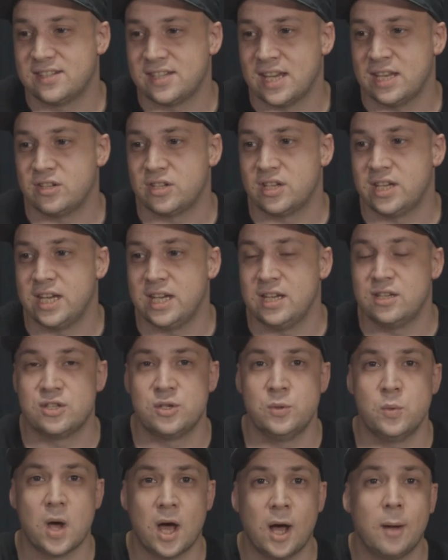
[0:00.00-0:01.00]
essentially
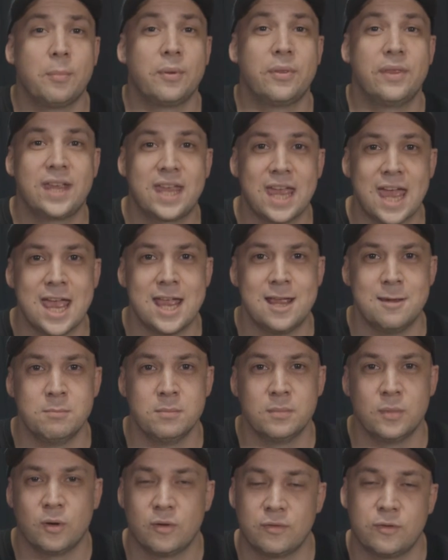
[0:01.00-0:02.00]
to up the
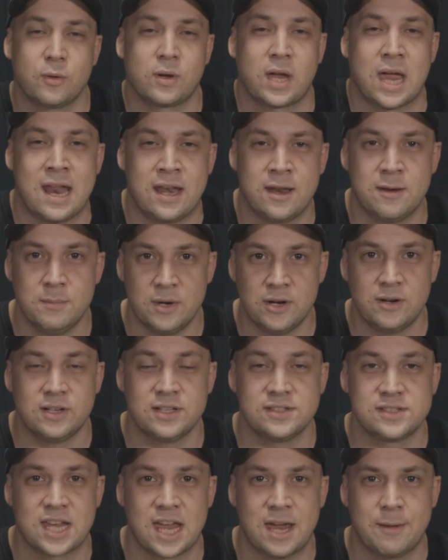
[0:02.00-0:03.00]
game of your Canon
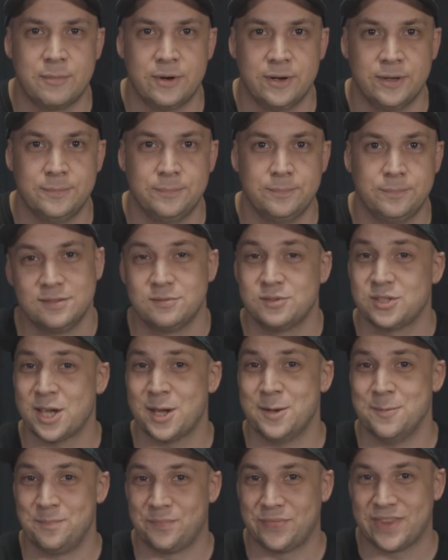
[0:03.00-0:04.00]
mirrorless camera.
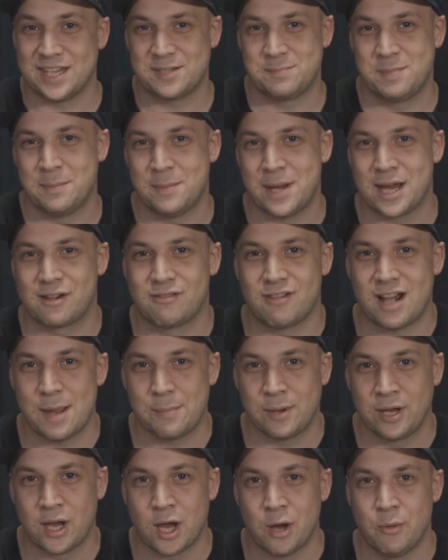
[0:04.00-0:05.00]
So that's been my
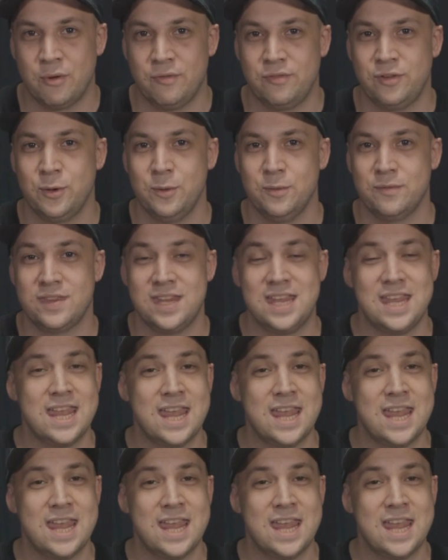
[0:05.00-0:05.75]
grab and go review of the